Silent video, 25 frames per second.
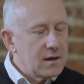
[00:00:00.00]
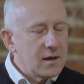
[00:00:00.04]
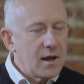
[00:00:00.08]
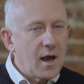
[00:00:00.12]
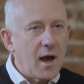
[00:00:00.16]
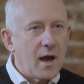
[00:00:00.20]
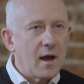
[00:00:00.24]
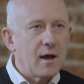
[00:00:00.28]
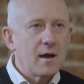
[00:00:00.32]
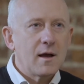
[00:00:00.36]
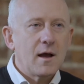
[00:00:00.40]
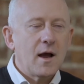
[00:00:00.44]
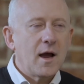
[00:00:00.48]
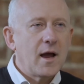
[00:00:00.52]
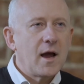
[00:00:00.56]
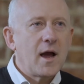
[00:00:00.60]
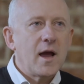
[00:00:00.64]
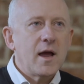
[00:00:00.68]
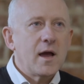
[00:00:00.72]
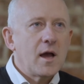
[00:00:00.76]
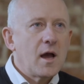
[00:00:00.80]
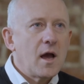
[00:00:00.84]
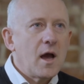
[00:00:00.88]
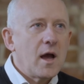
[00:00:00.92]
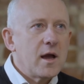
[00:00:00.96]
Yeah,
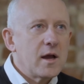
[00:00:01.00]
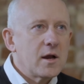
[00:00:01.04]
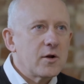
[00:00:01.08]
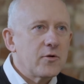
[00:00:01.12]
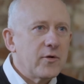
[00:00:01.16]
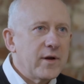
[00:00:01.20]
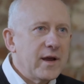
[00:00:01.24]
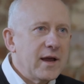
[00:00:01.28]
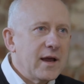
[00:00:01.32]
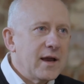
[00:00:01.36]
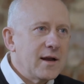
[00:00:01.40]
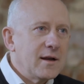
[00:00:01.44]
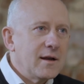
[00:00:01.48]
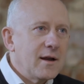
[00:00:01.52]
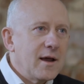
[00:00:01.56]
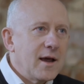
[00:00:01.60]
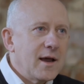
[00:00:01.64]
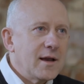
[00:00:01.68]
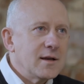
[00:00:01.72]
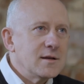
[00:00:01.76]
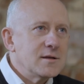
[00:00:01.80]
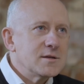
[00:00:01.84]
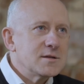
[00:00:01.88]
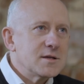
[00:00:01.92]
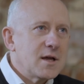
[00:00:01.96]
I agree.
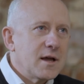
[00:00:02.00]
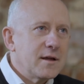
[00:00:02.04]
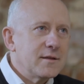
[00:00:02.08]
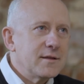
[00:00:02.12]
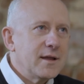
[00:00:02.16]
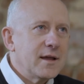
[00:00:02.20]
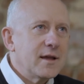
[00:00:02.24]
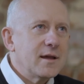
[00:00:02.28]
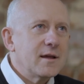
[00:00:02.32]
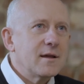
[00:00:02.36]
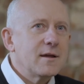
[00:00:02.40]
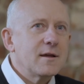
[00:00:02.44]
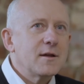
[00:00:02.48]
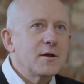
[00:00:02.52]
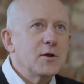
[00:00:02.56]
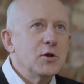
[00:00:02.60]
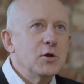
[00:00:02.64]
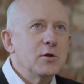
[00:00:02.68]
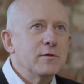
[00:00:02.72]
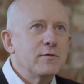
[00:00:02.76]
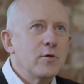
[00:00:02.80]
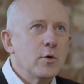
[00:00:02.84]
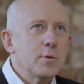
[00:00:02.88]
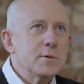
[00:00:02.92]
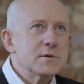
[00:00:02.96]
And I think
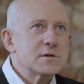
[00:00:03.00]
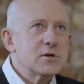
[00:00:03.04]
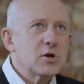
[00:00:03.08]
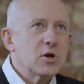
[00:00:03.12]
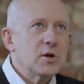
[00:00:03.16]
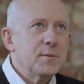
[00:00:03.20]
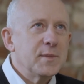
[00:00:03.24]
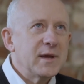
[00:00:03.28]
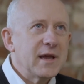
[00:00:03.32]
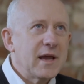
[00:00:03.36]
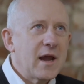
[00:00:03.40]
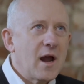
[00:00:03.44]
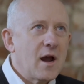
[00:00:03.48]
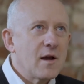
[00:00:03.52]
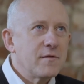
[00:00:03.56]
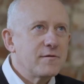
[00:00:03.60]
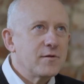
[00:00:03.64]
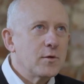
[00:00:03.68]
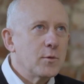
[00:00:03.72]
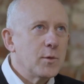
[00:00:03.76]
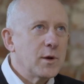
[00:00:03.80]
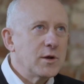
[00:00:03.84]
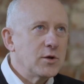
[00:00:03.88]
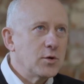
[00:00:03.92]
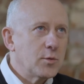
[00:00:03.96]
you've always got to be careful
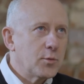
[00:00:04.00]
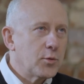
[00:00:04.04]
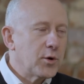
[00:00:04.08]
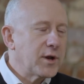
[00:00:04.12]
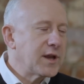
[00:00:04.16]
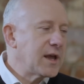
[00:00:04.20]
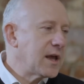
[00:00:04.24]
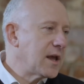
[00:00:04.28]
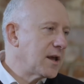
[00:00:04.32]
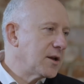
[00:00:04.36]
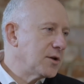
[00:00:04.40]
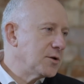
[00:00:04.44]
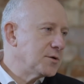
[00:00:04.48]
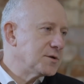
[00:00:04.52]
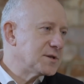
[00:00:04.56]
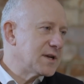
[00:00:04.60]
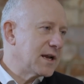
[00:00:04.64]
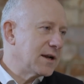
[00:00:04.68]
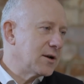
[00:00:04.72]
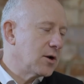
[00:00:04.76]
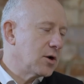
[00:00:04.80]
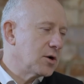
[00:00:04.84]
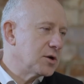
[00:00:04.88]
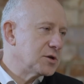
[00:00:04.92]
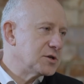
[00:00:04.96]
when you're bringing a new
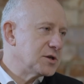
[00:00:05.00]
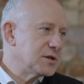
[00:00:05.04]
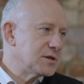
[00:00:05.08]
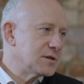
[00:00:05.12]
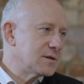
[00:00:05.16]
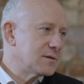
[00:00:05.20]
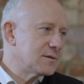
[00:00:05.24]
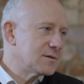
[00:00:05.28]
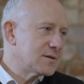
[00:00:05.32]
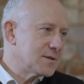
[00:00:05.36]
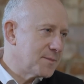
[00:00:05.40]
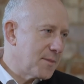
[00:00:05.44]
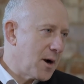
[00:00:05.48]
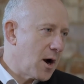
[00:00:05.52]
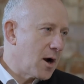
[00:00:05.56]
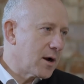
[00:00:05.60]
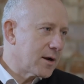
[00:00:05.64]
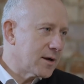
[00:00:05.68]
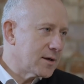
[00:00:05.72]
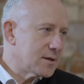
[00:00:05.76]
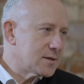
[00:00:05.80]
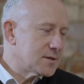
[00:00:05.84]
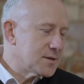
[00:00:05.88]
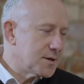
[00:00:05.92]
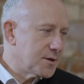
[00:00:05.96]
technology to
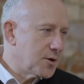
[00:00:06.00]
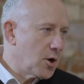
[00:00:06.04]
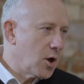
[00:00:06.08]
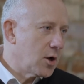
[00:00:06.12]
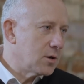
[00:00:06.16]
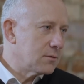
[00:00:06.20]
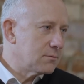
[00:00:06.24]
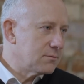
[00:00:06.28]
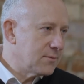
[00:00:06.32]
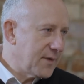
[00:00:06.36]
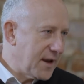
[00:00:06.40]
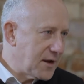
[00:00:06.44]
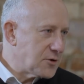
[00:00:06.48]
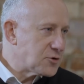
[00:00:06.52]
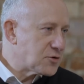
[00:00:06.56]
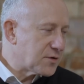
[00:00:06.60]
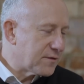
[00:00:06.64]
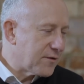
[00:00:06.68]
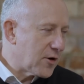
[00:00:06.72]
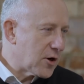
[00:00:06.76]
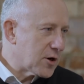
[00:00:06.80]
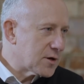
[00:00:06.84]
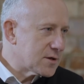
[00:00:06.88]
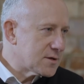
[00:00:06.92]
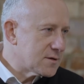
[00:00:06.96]
market to not
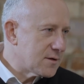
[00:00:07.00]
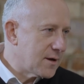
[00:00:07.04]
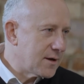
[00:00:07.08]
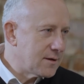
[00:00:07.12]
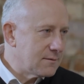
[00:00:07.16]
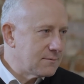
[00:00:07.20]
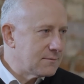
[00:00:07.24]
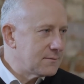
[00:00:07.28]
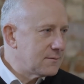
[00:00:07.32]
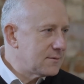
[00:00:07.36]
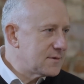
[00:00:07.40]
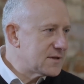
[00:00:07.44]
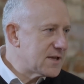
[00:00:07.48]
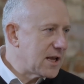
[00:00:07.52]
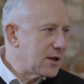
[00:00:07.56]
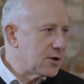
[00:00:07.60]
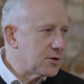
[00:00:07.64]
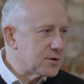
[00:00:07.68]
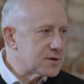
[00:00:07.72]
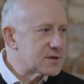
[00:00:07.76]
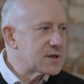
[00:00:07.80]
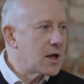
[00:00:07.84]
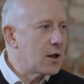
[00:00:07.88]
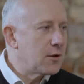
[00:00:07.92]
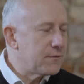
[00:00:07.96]
introvert and tell
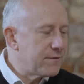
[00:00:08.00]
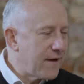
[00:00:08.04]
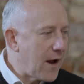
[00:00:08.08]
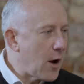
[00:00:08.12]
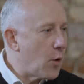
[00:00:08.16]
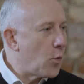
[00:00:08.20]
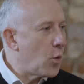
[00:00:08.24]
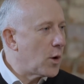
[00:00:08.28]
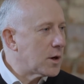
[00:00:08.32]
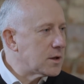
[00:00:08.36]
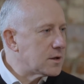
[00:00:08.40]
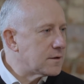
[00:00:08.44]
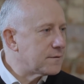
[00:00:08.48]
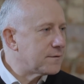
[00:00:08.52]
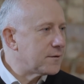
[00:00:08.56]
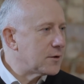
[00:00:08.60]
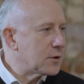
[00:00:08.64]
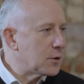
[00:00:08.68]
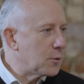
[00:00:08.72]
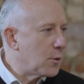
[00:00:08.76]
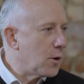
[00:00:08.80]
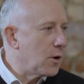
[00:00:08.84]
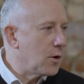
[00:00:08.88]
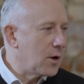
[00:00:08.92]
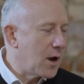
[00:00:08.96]
yourself how wonderful
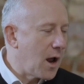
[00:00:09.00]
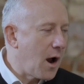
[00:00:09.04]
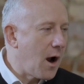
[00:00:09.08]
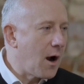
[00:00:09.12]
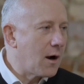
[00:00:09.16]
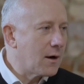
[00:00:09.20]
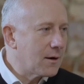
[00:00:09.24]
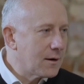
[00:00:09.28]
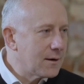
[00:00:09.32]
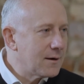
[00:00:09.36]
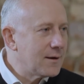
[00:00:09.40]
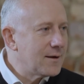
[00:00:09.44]
you all are.